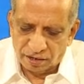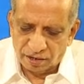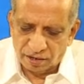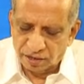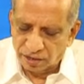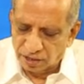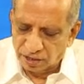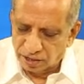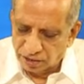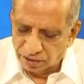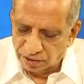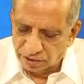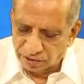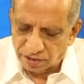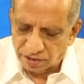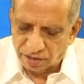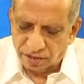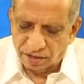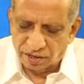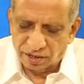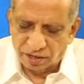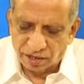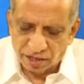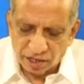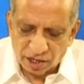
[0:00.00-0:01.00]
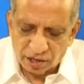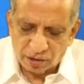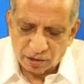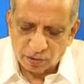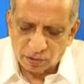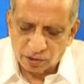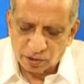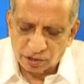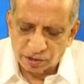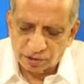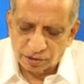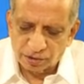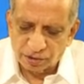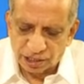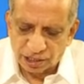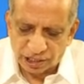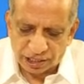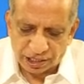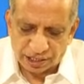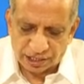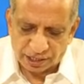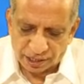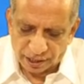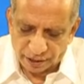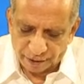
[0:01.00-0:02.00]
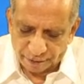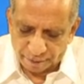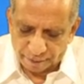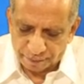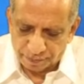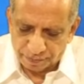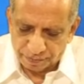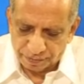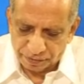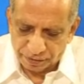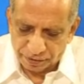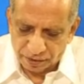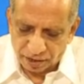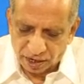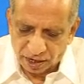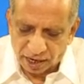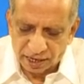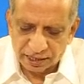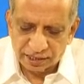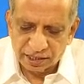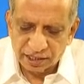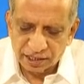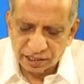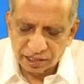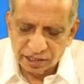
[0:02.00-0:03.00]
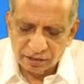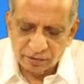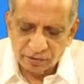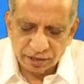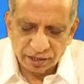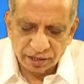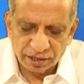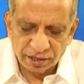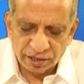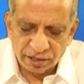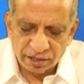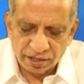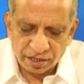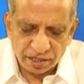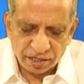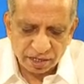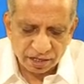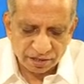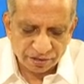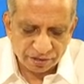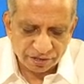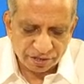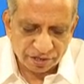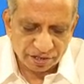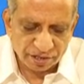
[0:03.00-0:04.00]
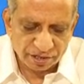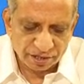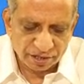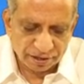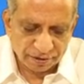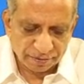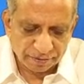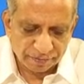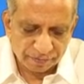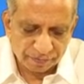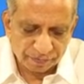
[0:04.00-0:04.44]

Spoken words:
is equal to itself. I can give an instance here.